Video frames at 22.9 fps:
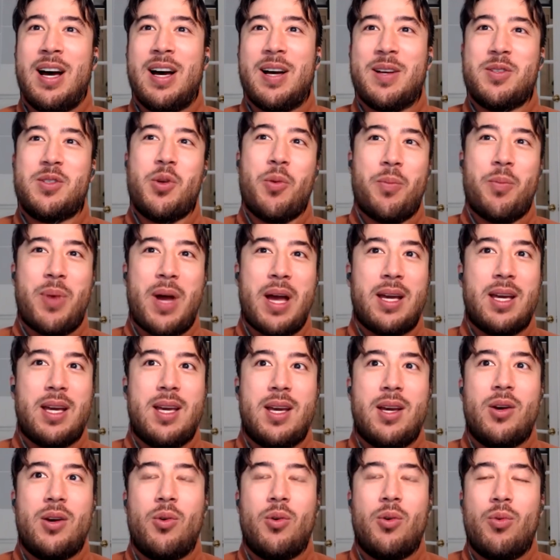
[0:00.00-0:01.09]
So
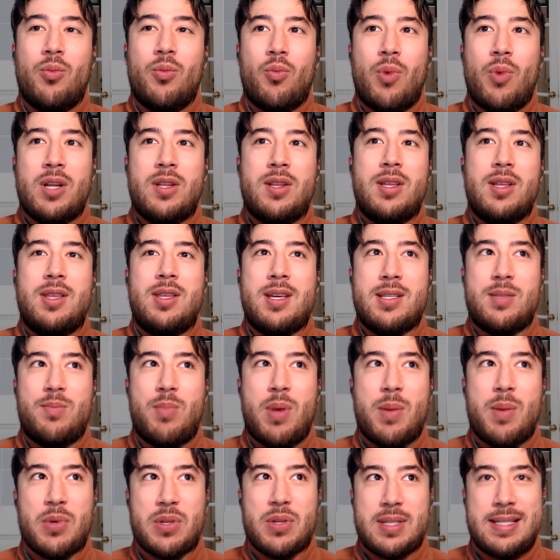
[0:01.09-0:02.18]
Peggy, one of the things
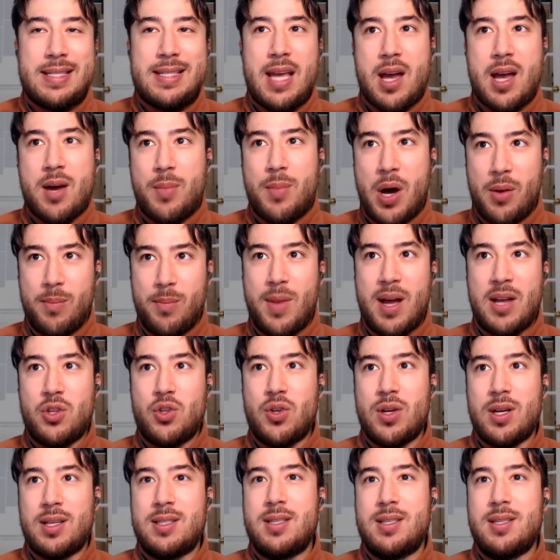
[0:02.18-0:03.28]
people say about
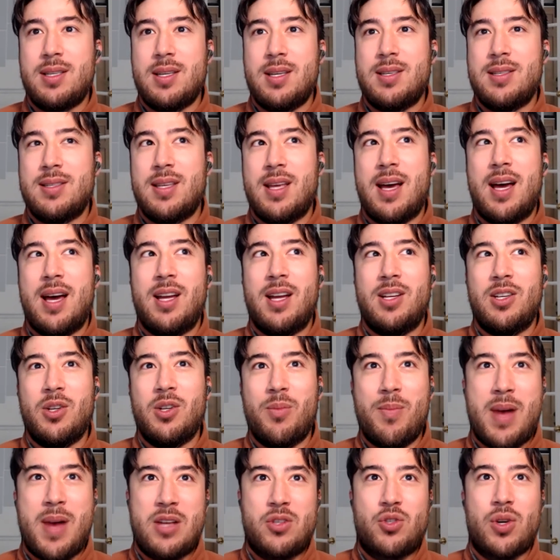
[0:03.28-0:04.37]
metrics is that
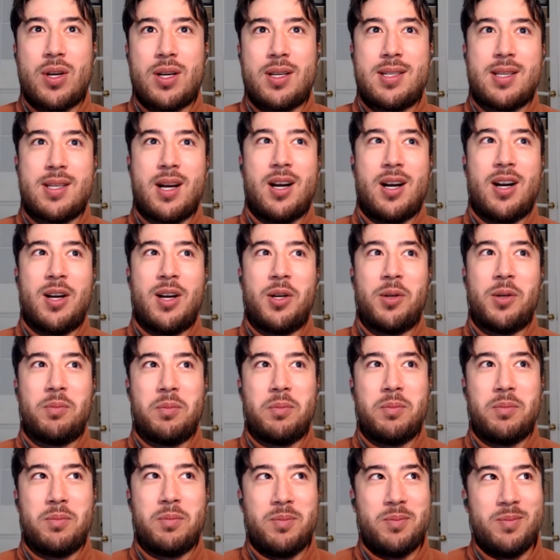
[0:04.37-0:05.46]
metrics are
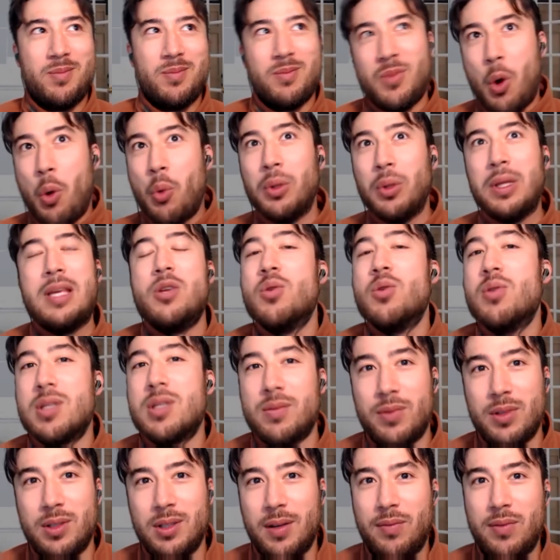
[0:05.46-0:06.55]
only
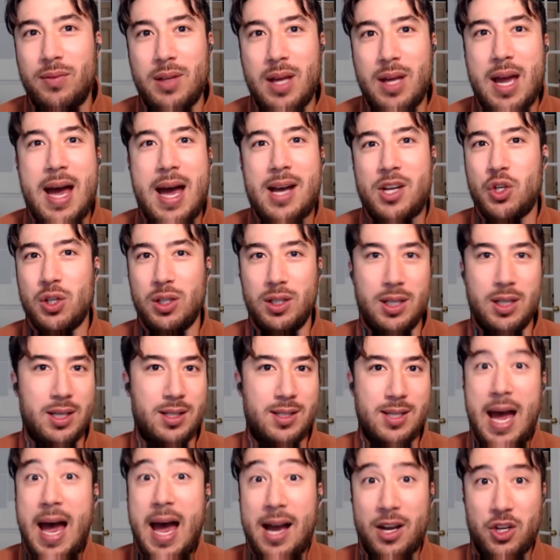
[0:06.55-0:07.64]
useful if they actually lead
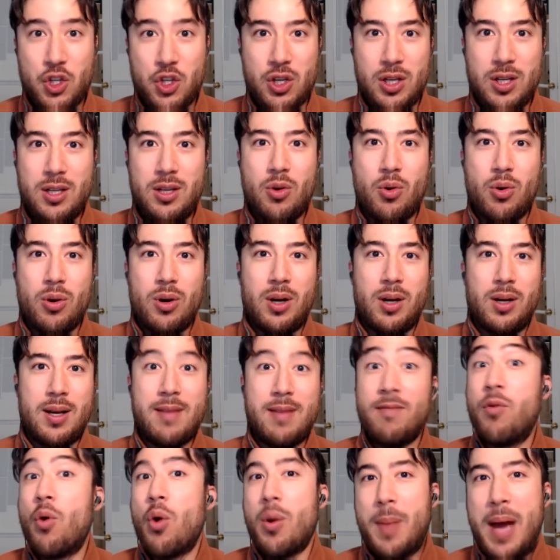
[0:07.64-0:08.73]
to action or
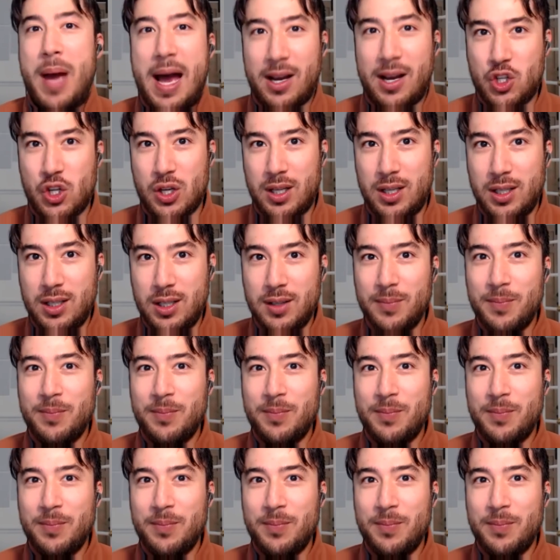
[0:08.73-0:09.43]
inform action.